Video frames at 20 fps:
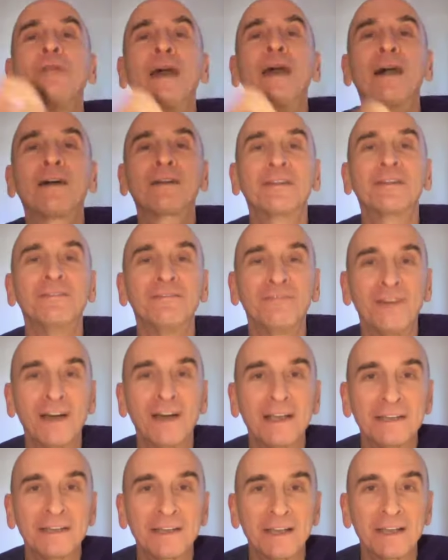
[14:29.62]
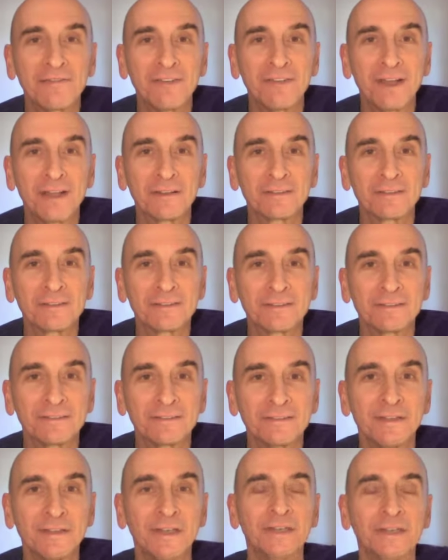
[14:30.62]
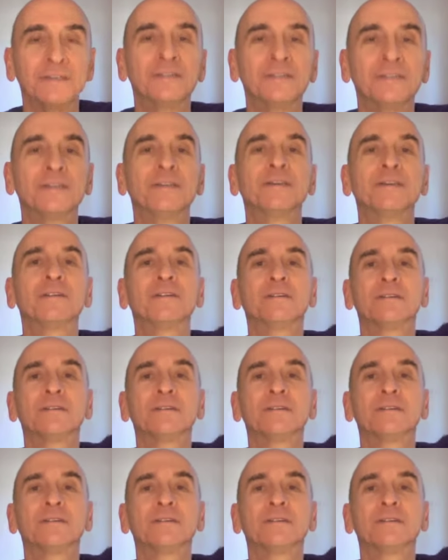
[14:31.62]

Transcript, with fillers: how confined I felt until.